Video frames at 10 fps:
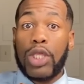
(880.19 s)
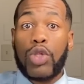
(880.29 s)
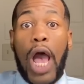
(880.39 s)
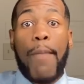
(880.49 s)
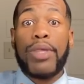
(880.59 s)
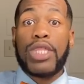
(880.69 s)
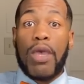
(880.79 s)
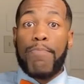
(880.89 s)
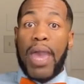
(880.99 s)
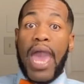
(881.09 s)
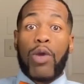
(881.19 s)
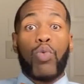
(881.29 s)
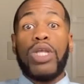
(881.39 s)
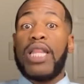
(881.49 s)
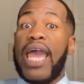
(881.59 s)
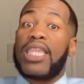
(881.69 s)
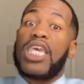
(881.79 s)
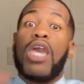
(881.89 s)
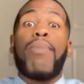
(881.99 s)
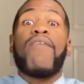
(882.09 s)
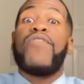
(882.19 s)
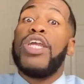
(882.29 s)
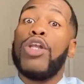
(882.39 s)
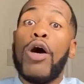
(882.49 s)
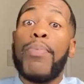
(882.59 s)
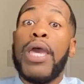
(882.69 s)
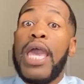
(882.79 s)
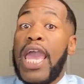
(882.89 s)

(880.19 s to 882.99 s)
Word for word: So I'm going to sit back, relax, kick my feet up,